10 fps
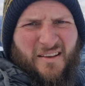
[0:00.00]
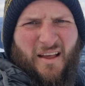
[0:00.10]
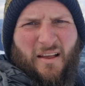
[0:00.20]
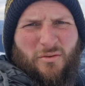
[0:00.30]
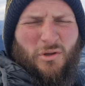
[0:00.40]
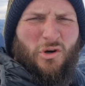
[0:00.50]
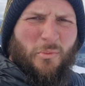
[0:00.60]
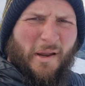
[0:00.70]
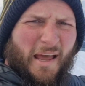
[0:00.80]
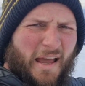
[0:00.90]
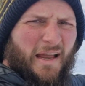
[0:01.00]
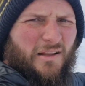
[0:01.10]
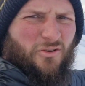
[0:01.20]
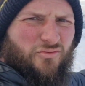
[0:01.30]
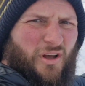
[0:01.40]
starting to illuminate it. It
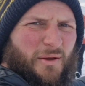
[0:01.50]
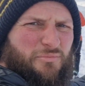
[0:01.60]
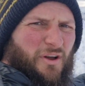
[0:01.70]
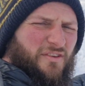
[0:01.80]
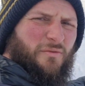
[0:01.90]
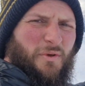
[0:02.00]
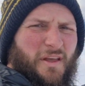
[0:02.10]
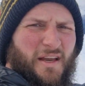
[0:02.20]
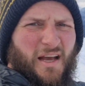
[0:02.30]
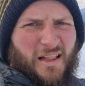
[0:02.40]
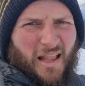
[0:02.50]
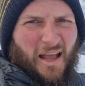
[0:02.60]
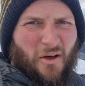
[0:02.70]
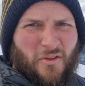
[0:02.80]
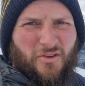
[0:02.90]
looks really impressive with the
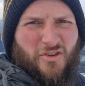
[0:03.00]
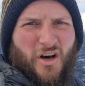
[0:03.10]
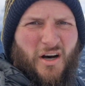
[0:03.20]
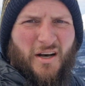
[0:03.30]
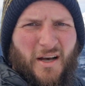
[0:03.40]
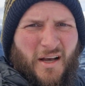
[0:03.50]
light on the snow,